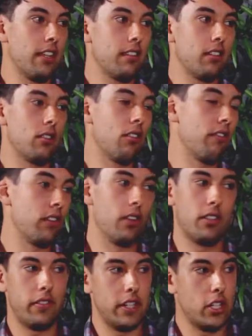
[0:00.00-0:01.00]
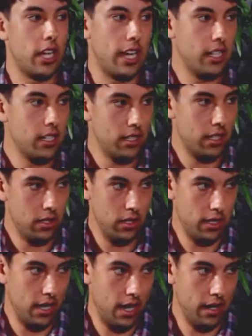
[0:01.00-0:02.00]
thesis or philosophy changed since
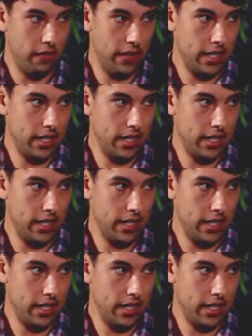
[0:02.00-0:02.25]
you started